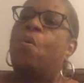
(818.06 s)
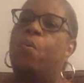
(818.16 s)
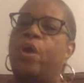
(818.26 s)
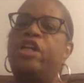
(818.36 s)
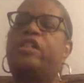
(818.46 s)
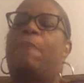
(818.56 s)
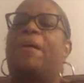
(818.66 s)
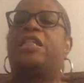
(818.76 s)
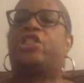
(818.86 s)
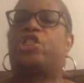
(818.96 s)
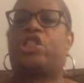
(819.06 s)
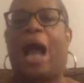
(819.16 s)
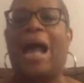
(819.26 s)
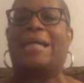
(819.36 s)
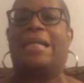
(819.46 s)
We're to be
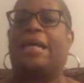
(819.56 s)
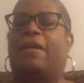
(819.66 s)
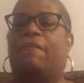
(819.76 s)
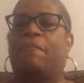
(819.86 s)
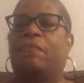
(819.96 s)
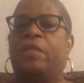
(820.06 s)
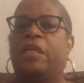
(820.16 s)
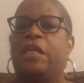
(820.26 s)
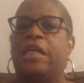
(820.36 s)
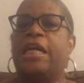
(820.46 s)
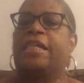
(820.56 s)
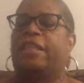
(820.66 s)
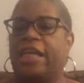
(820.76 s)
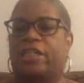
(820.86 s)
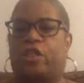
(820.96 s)
shining in
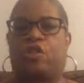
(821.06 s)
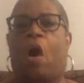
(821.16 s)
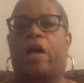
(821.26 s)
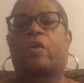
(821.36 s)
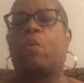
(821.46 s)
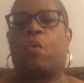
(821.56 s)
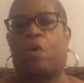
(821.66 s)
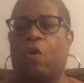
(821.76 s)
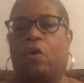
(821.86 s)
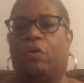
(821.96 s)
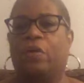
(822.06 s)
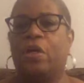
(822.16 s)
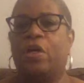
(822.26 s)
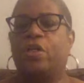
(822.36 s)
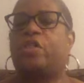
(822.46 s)
this dark world.
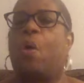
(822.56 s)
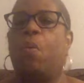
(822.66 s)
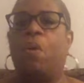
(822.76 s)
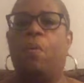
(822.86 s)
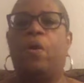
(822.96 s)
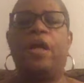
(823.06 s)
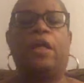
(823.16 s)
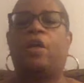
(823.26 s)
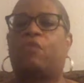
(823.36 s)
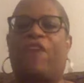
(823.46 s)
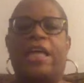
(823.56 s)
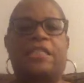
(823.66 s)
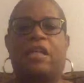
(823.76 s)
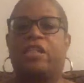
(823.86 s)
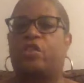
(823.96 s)
So when we're
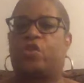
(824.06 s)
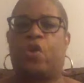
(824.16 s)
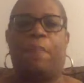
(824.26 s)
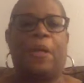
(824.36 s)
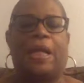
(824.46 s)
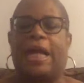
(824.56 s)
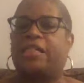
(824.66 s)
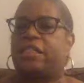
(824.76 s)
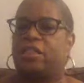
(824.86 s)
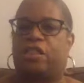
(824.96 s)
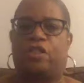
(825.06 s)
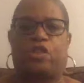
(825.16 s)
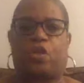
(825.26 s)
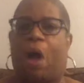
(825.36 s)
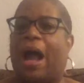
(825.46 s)
facing tribulations and
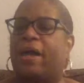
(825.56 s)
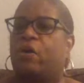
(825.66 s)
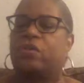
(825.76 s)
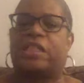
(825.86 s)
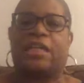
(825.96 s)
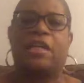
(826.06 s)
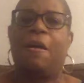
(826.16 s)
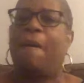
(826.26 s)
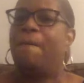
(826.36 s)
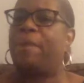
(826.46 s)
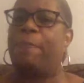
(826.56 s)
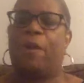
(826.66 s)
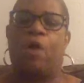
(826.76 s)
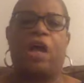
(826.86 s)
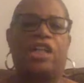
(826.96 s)
trials and
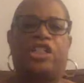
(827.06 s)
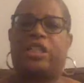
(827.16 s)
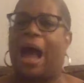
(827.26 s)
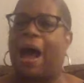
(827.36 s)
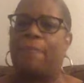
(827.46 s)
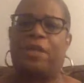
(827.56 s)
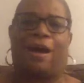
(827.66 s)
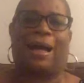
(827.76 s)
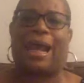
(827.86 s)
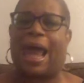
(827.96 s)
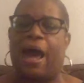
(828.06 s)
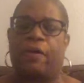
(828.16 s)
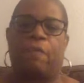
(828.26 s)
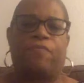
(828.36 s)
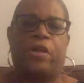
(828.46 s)
people on our jobs are
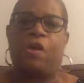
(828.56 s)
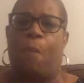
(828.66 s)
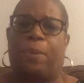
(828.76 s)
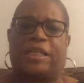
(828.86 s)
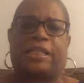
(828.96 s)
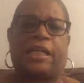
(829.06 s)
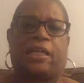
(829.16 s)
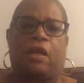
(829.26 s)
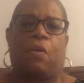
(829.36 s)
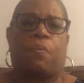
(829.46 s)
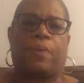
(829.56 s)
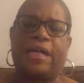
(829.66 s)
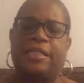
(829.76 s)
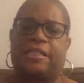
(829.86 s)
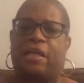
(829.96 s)
clowning for no particular
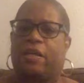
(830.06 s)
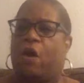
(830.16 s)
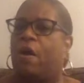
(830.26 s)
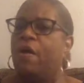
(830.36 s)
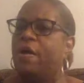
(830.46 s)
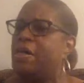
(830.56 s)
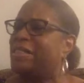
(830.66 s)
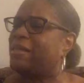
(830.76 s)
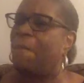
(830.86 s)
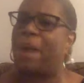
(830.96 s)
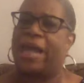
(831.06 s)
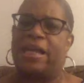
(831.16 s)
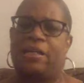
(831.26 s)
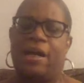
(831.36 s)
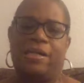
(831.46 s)
reason or
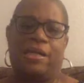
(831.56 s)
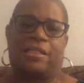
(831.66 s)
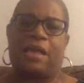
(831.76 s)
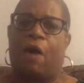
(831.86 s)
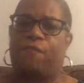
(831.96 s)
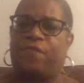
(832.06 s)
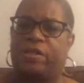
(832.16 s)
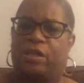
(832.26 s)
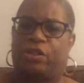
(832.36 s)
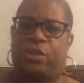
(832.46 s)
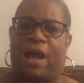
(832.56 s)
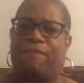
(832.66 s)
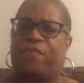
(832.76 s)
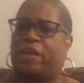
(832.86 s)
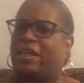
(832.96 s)
somebody cutting us off in the
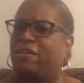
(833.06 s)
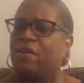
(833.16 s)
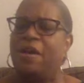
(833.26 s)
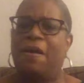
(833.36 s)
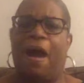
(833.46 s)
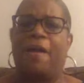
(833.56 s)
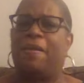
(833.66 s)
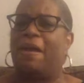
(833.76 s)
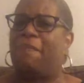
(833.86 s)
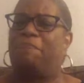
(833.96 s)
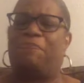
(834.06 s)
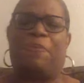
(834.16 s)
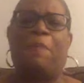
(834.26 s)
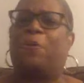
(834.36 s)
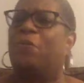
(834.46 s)
traffic and and and
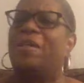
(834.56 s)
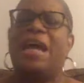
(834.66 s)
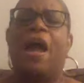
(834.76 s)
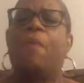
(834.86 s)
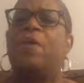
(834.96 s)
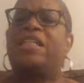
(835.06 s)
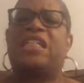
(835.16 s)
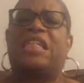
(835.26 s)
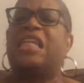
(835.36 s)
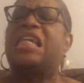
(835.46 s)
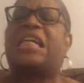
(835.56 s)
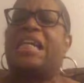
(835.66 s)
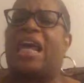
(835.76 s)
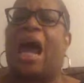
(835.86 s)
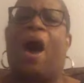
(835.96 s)
people and we're just
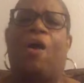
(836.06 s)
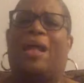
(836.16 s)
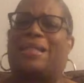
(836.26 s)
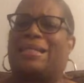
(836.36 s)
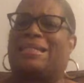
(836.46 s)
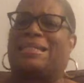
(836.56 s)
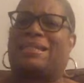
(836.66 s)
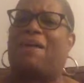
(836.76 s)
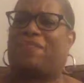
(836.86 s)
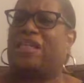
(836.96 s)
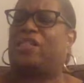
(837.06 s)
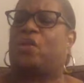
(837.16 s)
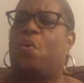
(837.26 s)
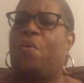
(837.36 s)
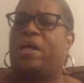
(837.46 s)
looking at all of the stuff that's
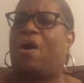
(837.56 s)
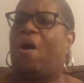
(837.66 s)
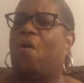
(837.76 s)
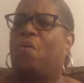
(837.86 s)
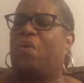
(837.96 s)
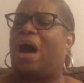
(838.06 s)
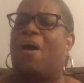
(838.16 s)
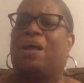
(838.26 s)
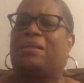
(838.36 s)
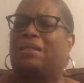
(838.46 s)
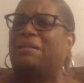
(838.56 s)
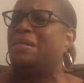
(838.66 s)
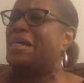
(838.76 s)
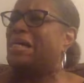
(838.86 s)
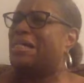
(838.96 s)
going on all of the
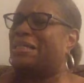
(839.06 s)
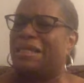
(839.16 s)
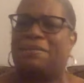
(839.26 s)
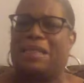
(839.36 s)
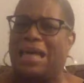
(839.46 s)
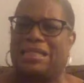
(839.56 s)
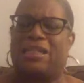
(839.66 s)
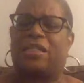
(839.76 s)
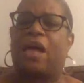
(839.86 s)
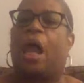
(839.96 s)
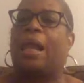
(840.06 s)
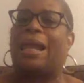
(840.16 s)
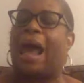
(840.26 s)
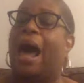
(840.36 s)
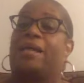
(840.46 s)
it, it's just a lot